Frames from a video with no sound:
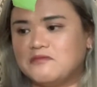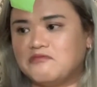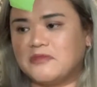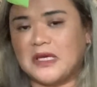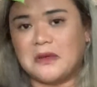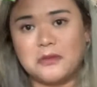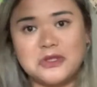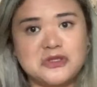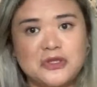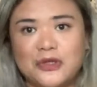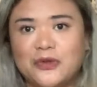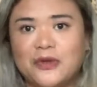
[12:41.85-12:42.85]
Maybe
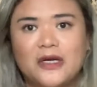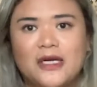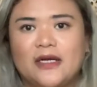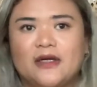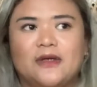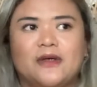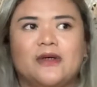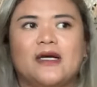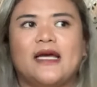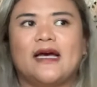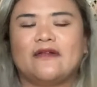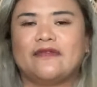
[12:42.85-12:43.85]
slower, I don't know. I
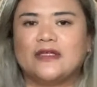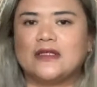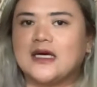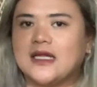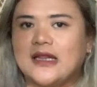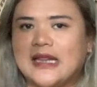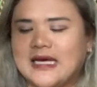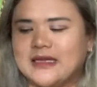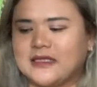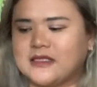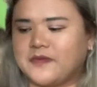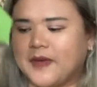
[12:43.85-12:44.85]
haven't done that
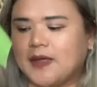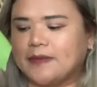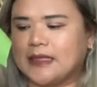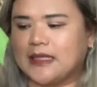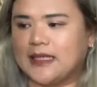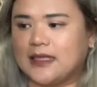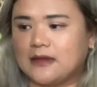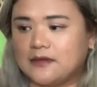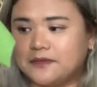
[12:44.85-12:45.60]
experiment yet.